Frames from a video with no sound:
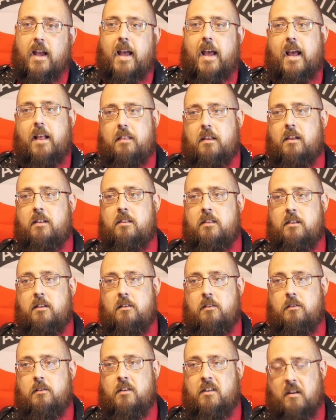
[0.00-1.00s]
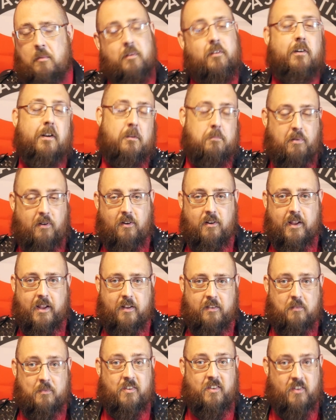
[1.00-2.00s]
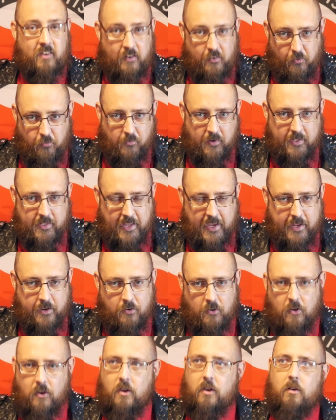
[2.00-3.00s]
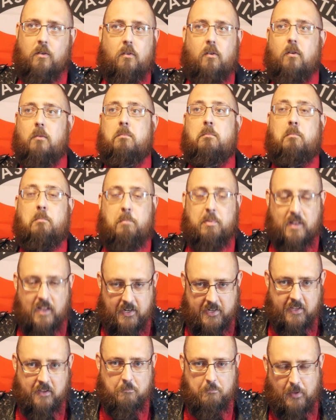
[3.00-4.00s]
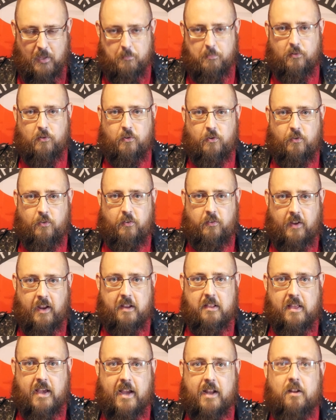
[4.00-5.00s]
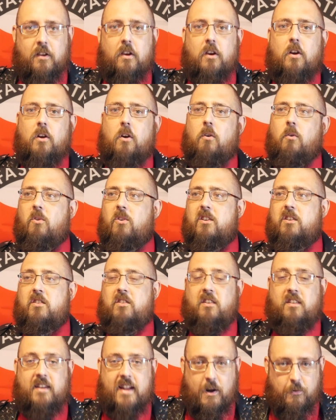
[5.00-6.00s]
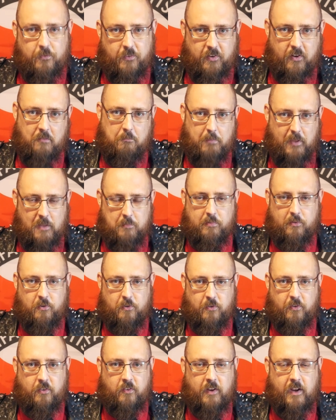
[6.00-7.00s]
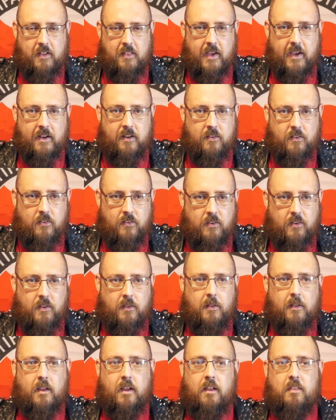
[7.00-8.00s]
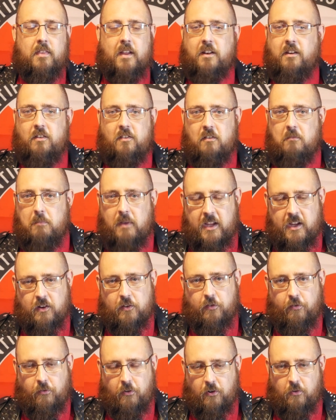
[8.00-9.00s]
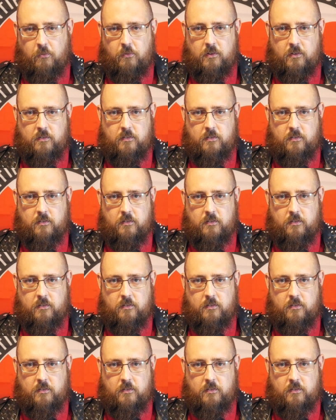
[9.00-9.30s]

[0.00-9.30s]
And then the Democratic Party ends up censoring that or blocking people who say that or denouncing people who say that, that doesn't make it true.